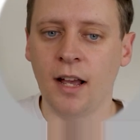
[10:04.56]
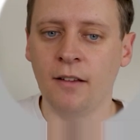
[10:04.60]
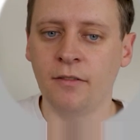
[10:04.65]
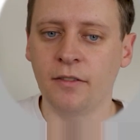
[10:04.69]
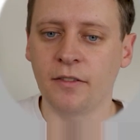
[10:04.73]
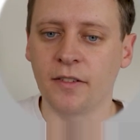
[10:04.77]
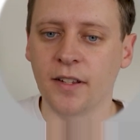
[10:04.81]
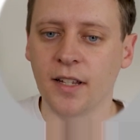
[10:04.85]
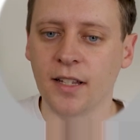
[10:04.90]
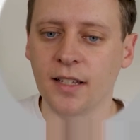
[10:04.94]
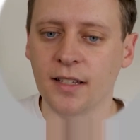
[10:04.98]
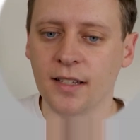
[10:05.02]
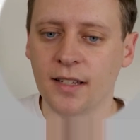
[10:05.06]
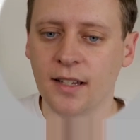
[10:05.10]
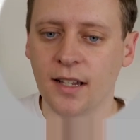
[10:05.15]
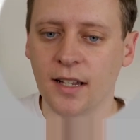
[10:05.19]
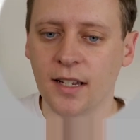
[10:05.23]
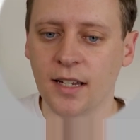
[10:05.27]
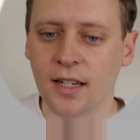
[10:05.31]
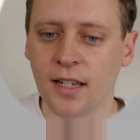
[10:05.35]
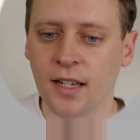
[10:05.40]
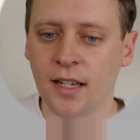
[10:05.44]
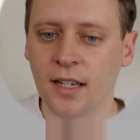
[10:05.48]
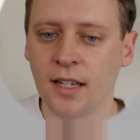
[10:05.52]
other things
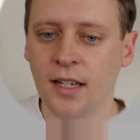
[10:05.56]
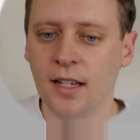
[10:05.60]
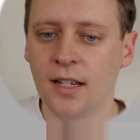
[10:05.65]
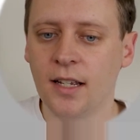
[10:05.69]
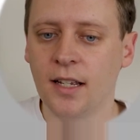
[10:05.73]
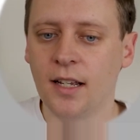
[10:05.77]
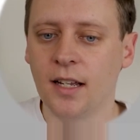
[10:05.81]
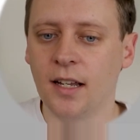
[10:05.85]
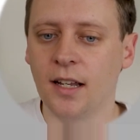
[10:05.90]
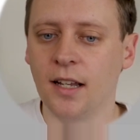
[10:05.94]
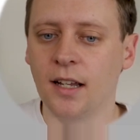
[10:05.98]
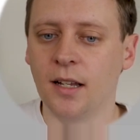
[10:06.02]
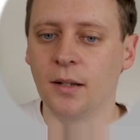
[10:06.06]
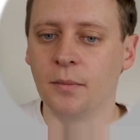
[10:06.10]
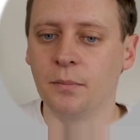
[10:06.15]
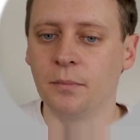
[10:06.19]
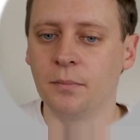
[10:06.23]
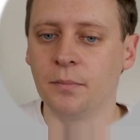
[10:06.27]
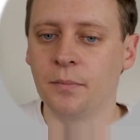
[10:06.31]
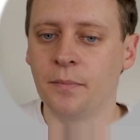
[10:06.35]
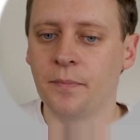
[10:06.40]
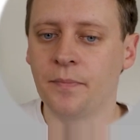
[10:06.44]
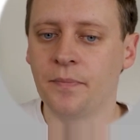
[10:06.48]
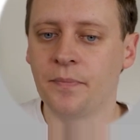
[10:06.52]
like a
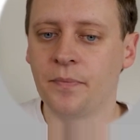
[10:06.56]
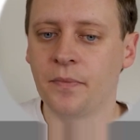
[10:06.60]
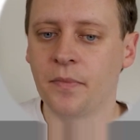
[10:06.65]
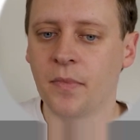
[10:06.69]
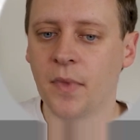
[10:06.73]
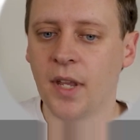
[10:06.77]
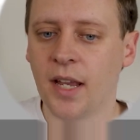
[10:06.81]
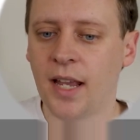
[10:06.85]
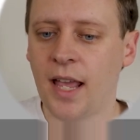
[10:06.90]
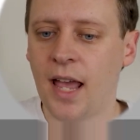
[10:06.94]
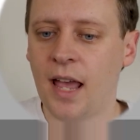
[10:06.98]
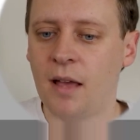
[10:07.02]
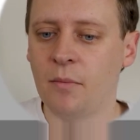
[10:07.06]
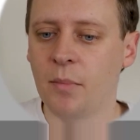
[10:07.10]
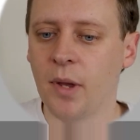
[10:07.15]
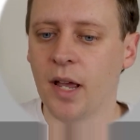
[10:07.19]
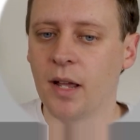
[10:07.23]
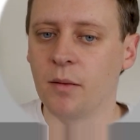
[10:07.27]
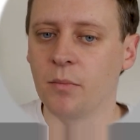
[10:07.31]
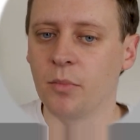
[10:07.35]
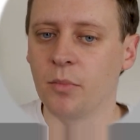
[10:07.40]
Kanban